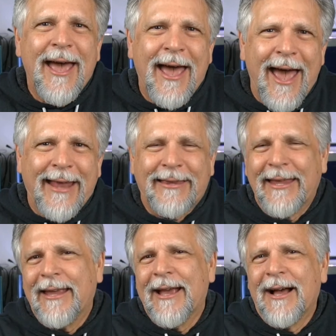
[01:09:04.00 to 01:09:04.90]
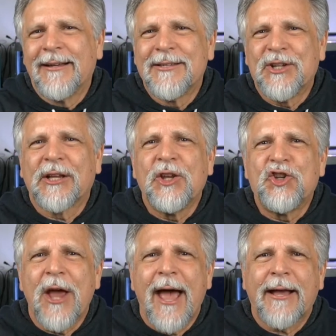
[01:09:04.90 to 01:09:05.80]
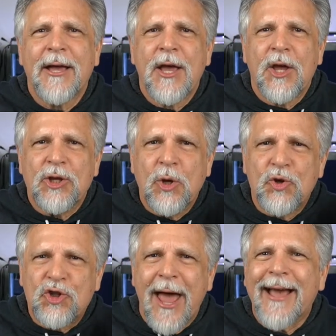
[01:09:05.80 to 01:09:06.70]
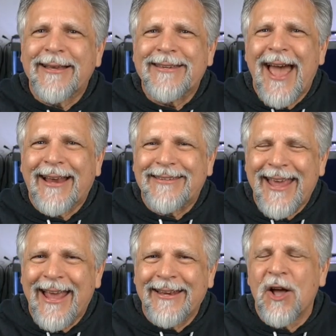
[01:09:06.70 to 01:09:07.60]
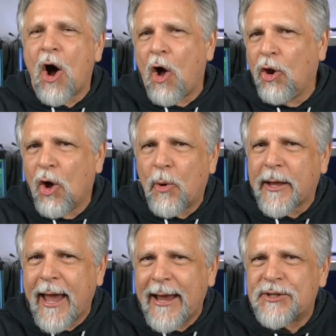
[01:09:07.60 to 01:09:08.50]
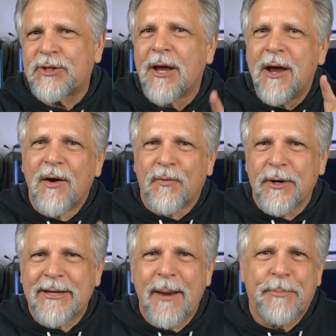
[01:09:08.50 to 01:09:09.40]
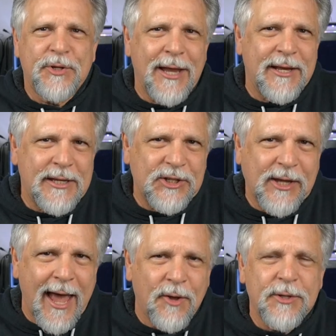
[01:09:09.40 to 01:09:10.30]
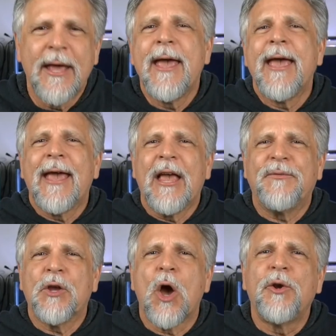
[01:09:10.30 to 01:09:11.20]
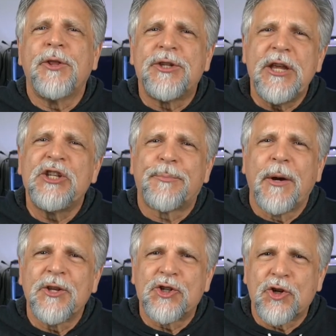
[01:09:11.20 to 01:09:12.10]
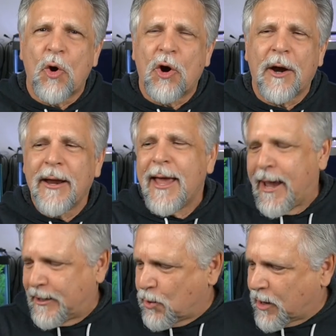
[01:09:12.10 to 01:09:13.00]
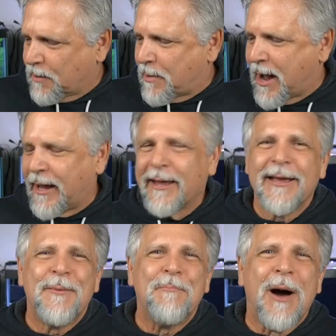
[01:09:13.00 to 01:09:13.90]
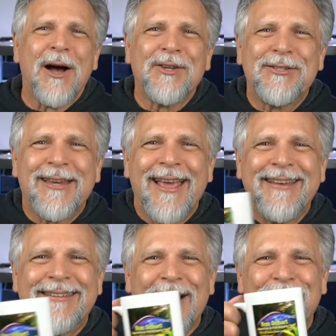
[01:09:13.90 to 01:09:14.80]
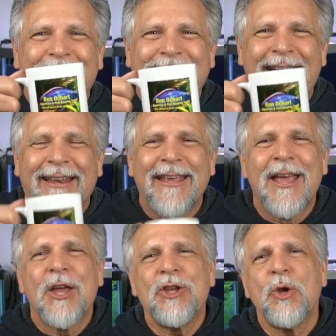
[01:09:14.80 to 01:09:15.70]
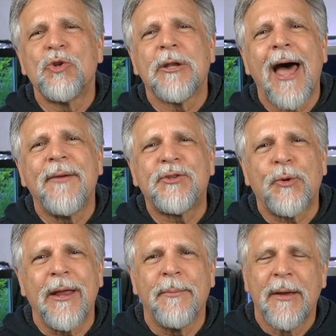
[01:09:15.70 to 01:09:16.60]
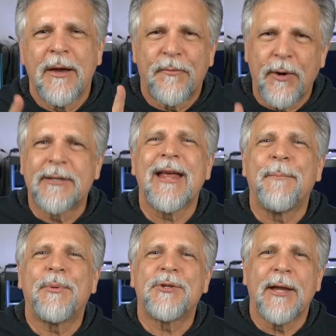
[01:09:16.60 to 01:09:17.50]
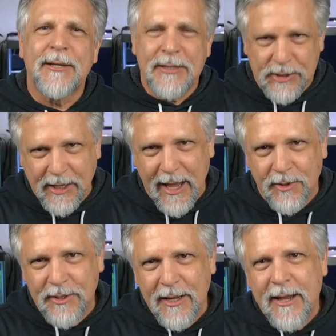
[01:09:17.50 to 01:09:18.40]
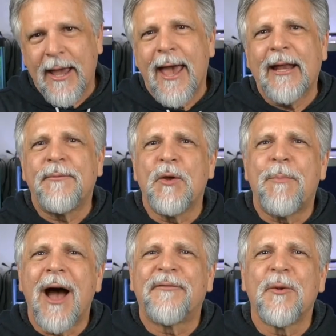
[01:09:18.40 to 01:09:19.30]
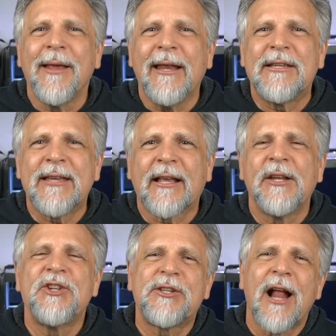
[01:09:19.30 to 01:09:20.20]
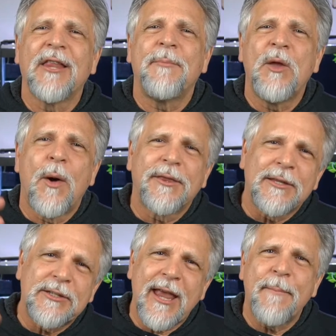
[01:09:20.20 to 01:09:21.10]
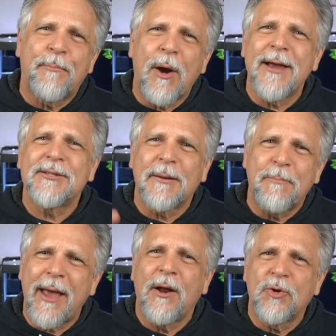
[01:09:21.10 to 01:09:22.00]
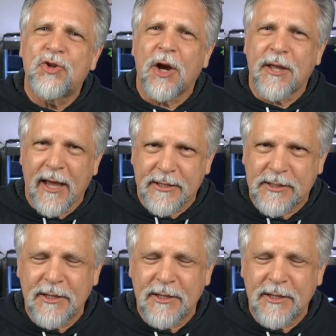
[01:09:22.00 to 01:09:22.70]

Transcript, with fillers: at the uh, Cichlid Shack. Use Shack Attack 10, all lowercase, for a 10% discount. If you go to the Teespring store and you want to buy mugs and stuff like that, use Livestream for a 10% discount. And if you buy from Elite Cichlids, tell them you want the same price that Ben Ochart gets.